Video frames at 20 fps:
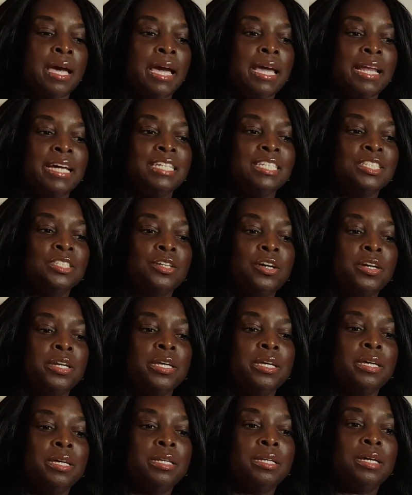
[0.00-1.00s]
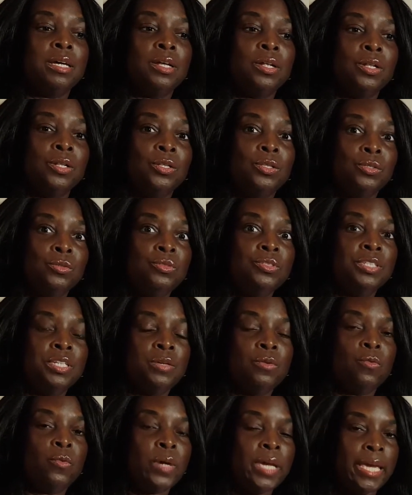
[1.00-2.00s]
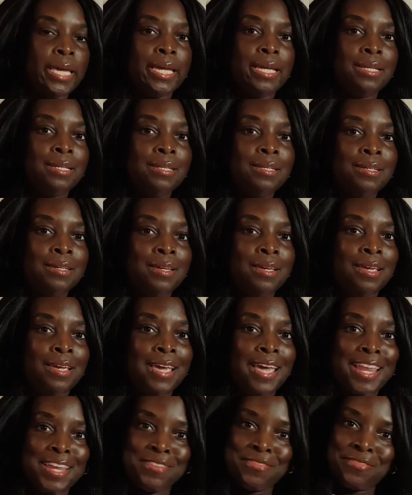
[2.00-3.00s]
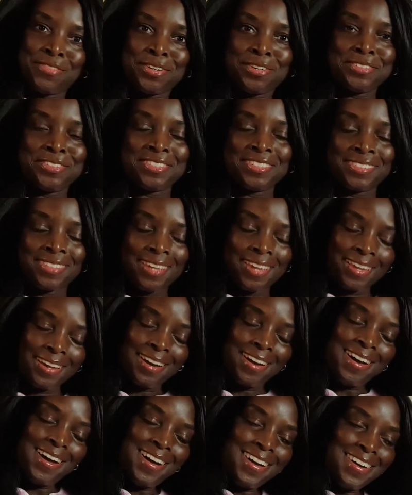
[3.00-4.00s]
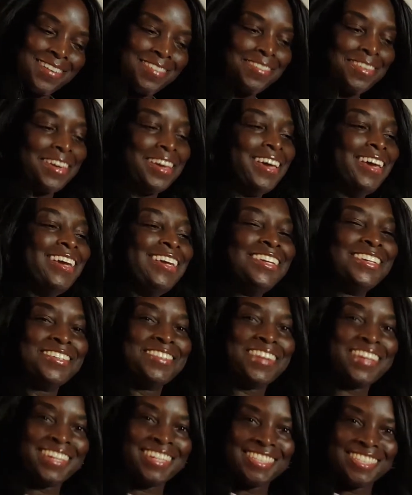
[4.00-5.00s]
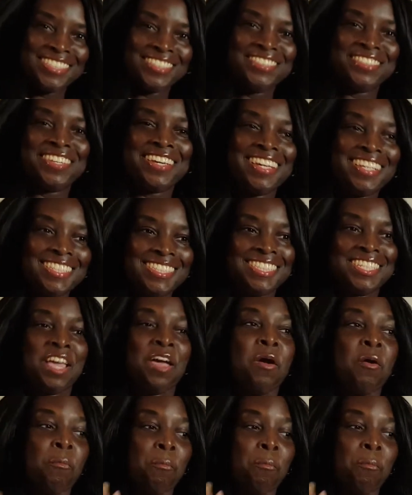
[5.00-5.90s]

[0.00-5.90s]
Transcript: And I started losing weight. At first it's like, oh, okay, you know, I can do this.